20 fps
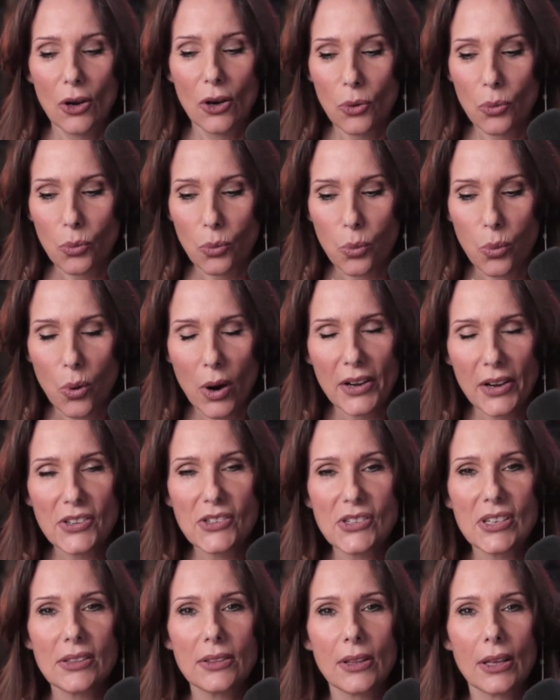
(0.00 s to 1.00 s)
what is
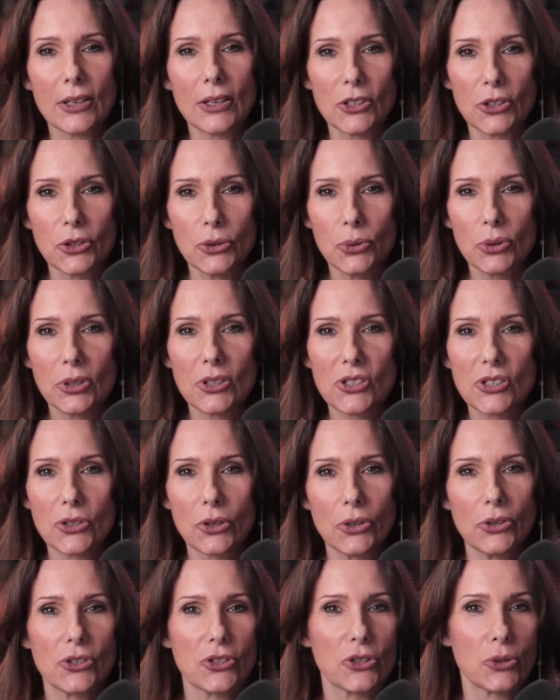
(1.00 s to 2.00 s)
it that you could
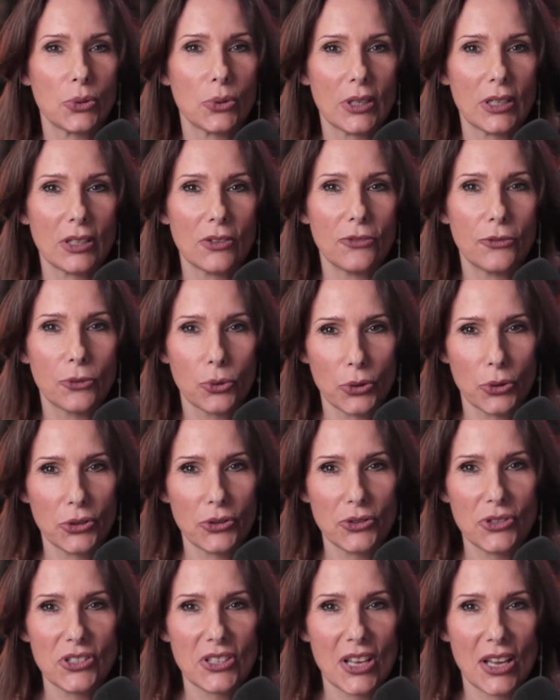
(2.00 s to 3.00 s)
start doing for
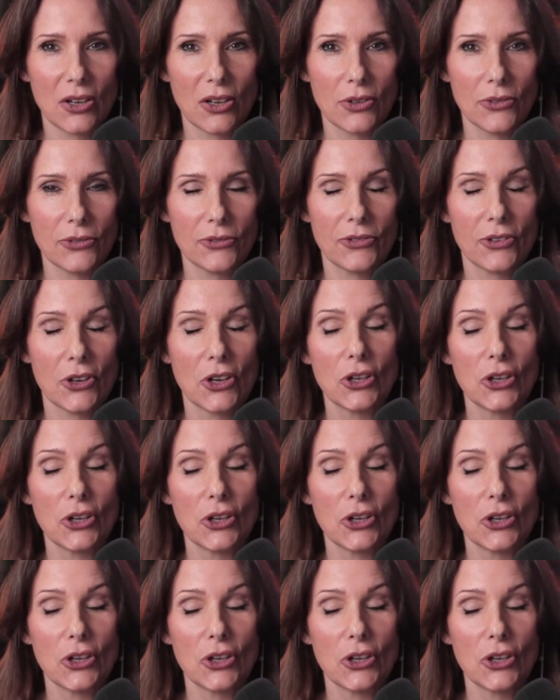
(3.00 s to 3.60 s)
yourself